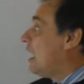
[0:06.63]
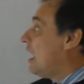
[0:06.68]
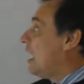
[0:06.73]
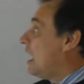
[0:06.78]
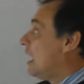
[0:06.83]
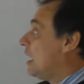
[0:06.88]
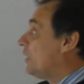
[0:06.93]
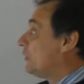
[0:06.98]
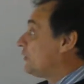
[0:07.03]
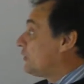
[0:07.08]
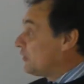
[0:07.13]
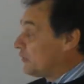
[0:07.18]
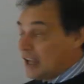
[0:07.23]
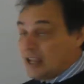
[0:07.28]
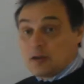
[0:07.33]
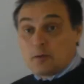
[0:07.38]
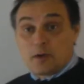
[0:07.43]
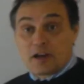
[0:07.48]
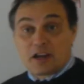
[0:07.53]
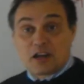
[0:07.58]

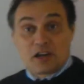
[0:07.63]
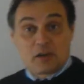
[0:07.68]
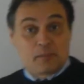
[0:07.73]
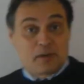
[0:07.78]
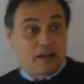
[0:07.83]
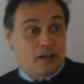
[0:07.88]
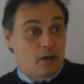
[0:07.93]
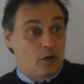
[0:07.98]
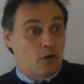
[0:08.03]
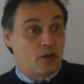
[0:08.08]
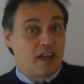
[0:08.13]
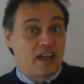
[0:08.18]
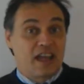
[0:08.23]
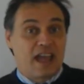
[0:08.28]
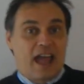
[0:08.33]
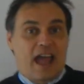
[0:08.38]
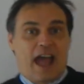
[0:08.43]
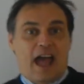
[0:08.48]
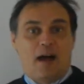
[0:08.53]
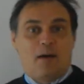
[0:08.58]
Today we're going to be
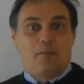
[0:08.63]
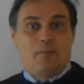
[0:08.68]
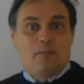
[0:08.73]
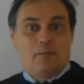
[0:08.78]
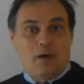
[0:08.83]
looking at